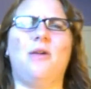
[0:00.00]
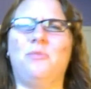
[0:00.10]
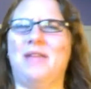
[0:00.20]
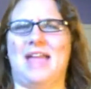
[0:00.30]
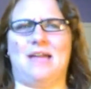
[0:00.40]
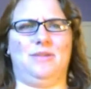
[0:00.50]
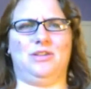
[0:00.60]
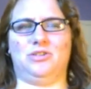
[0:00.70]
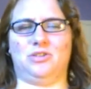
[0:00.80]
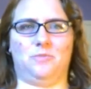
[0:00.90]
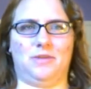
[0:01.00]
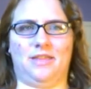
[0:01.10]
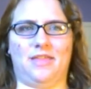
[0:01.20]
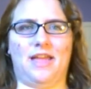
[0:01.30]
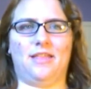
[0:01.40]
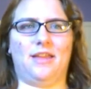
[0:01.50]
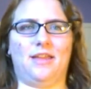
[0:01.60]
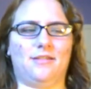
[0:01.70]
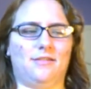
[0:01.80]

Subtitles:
and I will be happy just opening that.